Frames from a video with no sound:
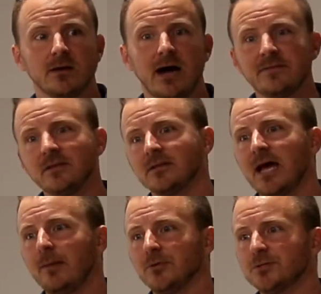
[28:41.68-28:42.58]
I think that
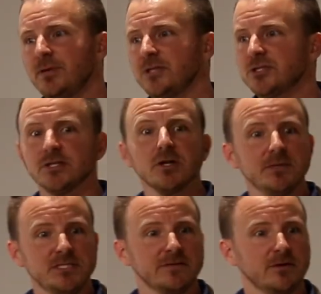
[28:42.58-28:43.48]
Apple's pitch is a little
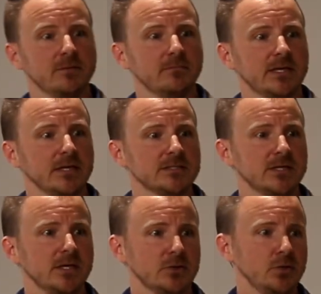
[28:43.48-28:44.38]
bit different because
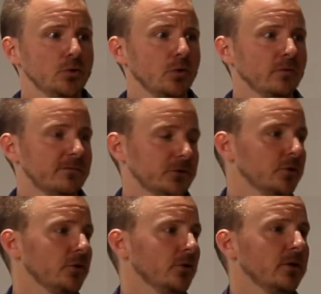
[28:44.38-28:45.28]
for
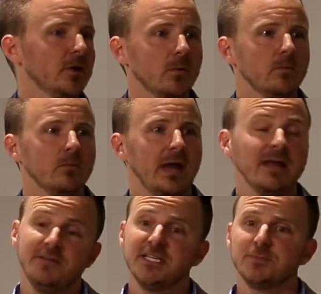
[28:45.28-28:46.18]
Google
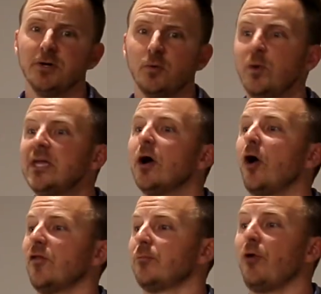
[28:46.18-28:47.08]
and Facebook, we
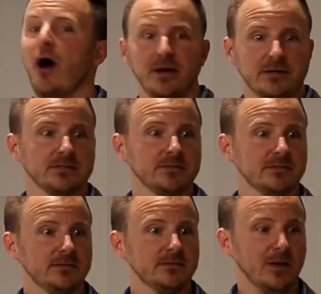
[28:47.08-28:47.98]
are the product.
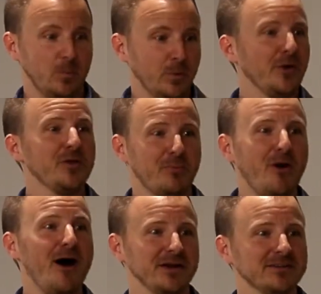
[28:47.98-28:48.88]
Like we're the
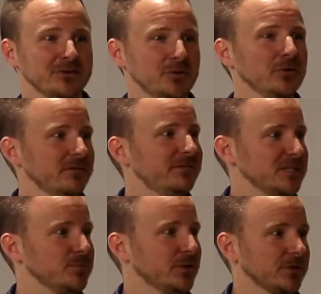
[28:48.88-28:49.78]
product that Google and
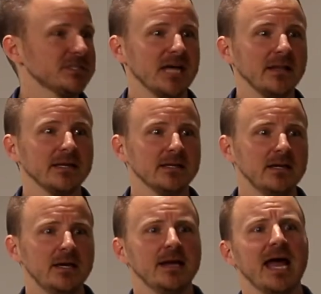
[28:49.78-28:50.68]
Facebook are selling.
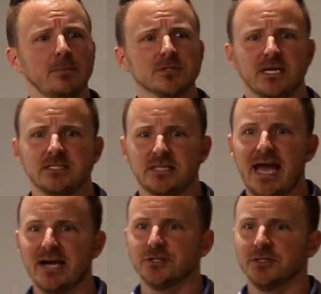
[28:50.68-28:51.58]
In Apple's case, they
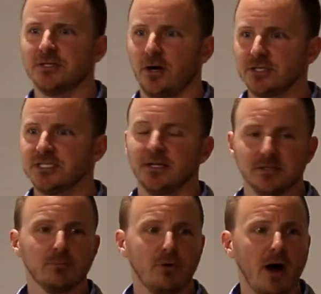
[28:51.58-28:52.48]
actually are selling
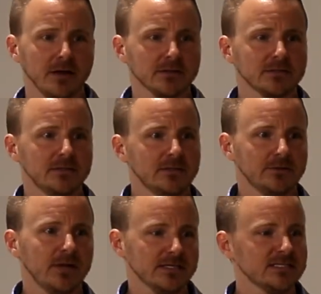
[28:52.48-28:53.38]
the product.
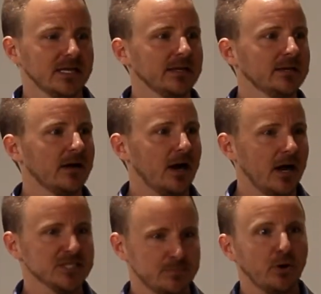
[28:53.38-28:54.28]
They're not selling
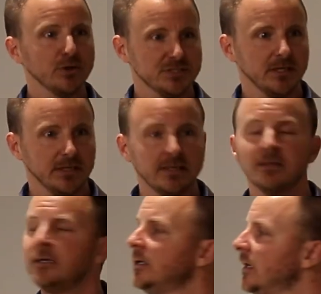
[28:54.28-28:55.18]
us personally,
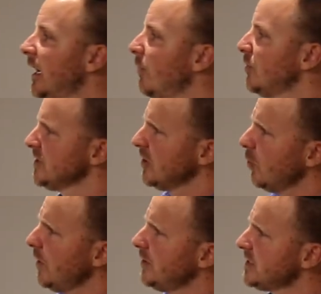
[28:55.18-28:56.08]
which is a
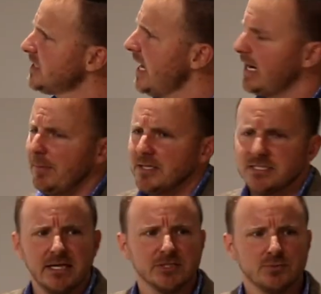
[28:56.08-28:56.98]
little weird to say, and I'm not
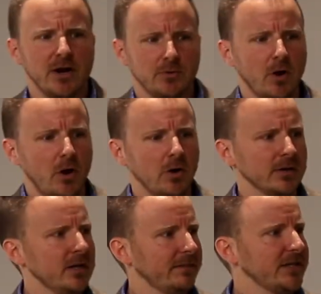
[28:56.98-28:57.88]
saying it's right or wrong.
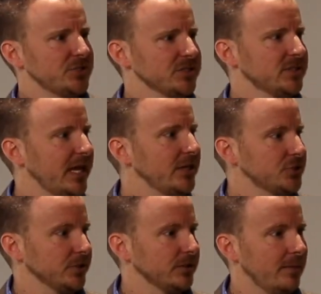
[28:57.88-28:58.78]
That's just the
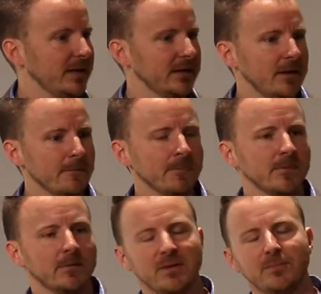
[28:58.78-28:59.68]
nature. I mean,
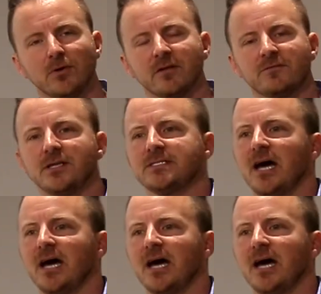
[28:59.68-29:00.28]
people get freaked